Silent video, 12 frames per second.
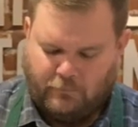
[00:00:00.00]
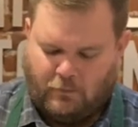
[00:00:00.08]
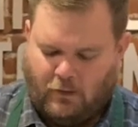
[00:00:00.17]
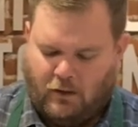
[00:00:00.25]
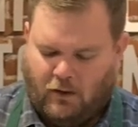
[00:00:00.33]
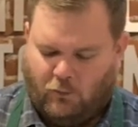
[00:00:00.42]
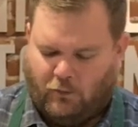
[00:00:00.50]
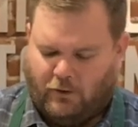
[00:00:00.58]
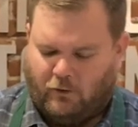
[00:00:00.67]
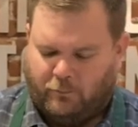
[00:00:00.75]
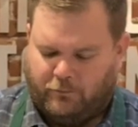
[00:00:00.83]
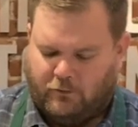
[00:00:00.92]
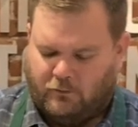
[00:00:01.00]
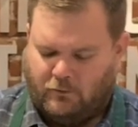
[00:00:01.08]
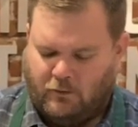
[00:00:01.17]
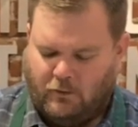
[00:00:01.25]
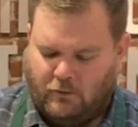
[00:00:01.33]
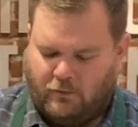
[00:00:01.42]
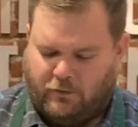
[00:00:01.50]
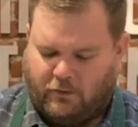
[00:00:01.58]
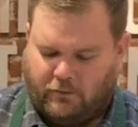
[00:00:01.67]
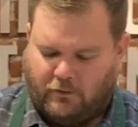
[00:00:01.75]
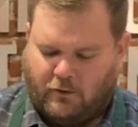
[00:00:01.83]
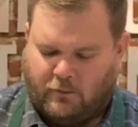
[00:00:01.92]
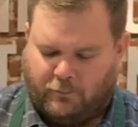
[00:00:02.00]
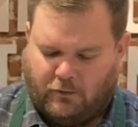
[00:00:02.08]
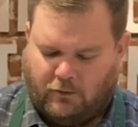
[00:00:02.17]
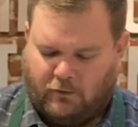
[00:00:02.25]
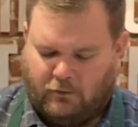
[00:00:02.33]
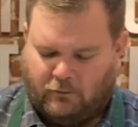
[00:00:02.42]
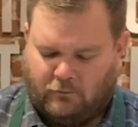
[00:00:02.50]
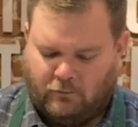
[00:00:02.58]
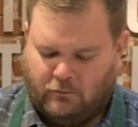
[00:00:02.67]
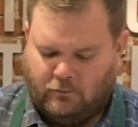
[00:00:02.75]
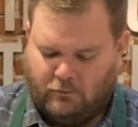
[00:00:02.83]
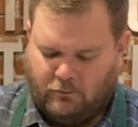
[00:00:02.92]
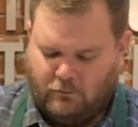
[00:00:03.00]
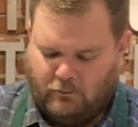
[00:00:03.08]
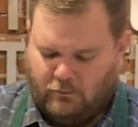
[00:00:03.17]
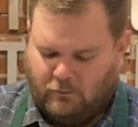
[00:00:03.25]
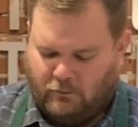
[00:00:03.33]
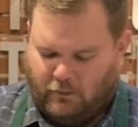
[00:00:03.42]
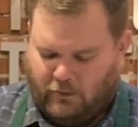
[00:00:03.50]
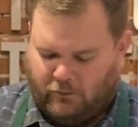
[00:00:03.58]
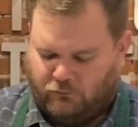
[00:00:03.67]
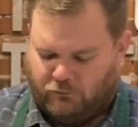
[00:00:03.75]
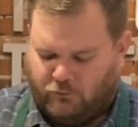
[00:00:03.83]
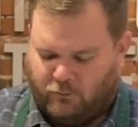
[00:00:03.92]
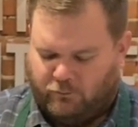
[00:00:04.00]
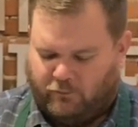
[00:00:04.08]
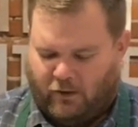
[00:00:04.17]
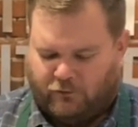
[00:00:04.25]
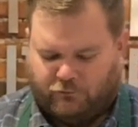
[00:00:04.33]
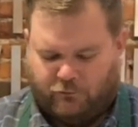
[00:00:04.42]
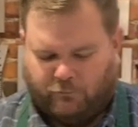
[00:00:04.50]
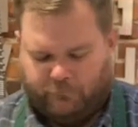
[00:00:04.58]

and it will help it thicken up and absorb faster.